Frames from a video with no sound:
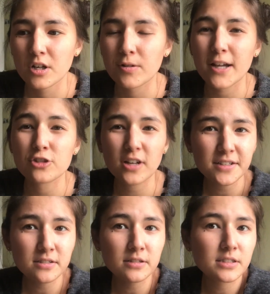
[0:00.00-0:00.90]
right,
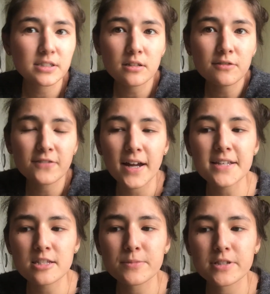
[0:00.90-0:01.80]
Jackson still finds
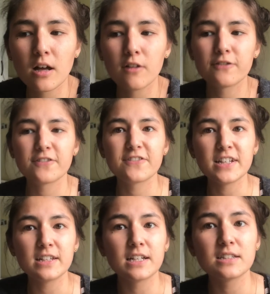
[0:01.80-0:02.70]
himself
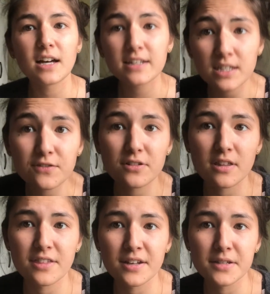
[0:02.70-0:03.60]
feeling lucky for the
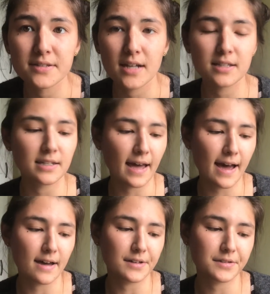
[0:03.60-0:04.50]
things that he
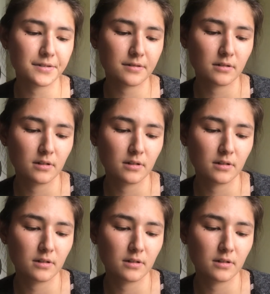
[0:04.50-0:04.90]
has.